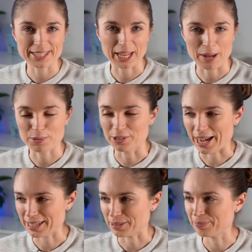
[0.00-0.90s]
to capture an
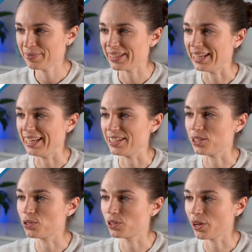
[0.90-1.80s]
atom is
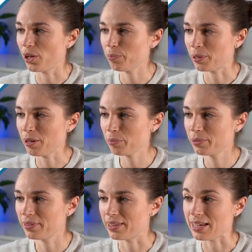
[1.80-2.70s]
you can open up
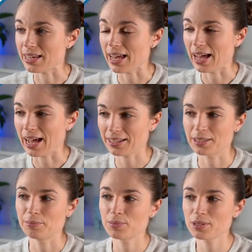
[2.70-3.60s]
the
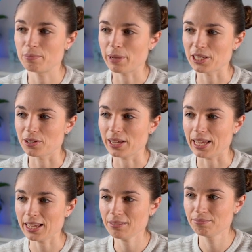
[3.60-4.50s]
Atoms menu
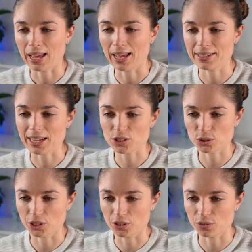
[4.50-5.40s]
here, and as you're
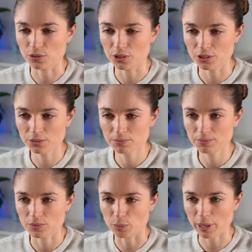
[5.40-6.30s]
going through
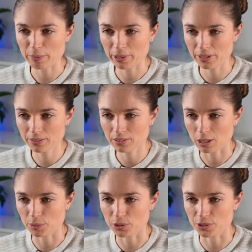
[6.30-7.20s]
your paper,
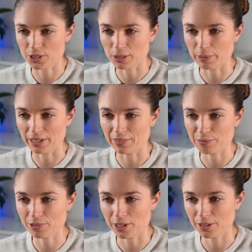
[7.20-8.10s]
come across the bit of
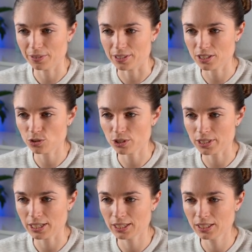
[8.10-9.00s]
info that's
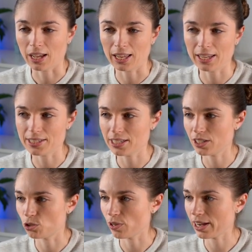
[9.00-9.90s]
interesting, highlight
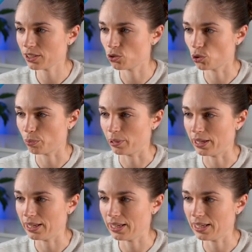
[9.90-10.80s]
it, drag and drop
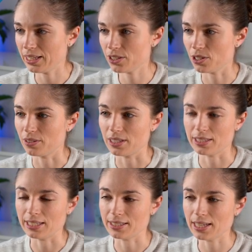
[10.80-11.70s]
it into this
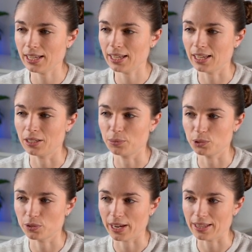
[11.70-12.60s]
list here, and it will
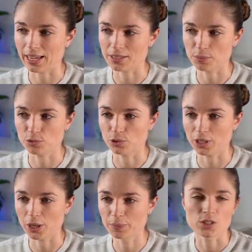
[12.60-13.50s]
create the atom for
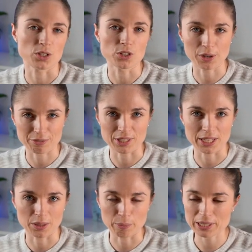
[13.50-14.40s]
you. So you don't have to
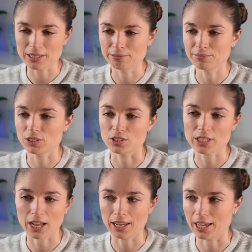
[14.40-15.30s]
hit the button, you just
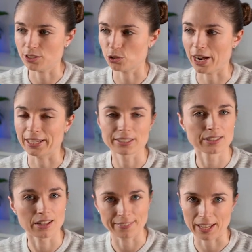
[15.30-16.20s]
highlight, drag,
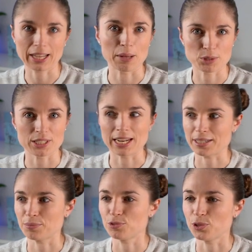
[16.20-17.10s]
and that captures an
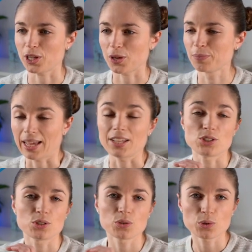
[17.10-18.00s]
atom for you. And
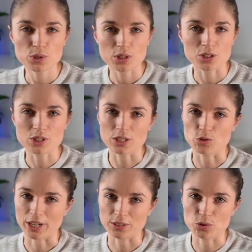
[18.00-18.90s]
you can also use this
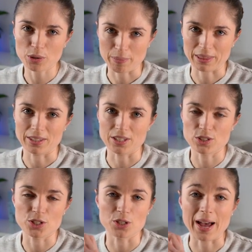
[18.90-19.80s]
drag and drop method
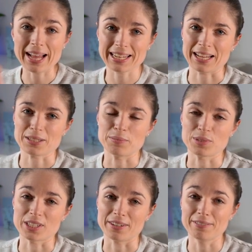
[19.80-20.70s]
to add atoms
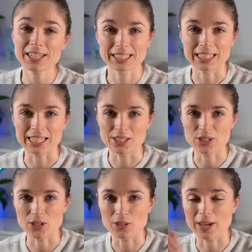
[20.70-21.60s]
directly
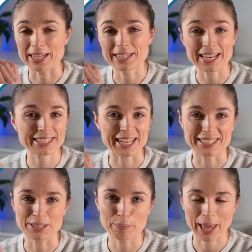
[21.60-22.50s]
into a text
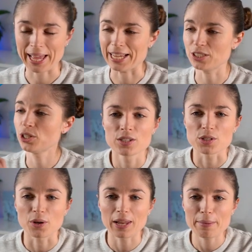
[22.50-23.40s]
editor page.
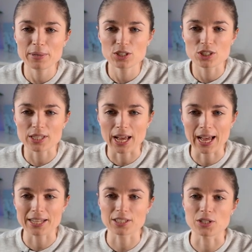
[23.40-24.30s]
So let me just
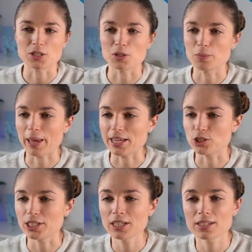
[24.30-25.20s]
add a new page
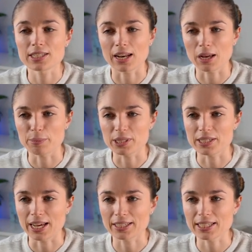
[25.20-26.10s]
in, set it up as a
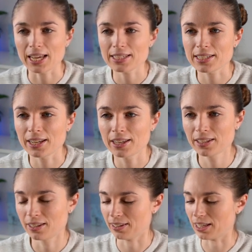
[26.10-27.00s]
text editor,
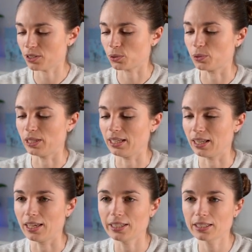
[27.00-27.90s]
and let's call it
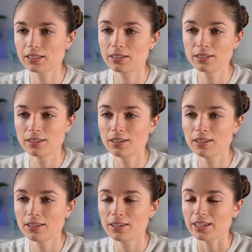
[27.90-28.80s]
like
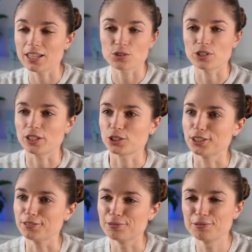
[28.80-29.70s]

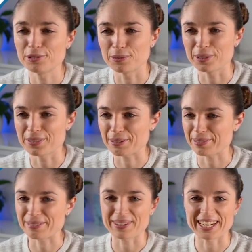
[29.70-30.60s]
introduction for want of
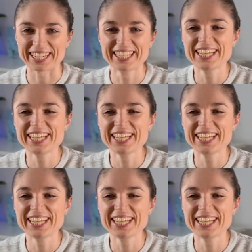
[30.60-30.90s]
something better.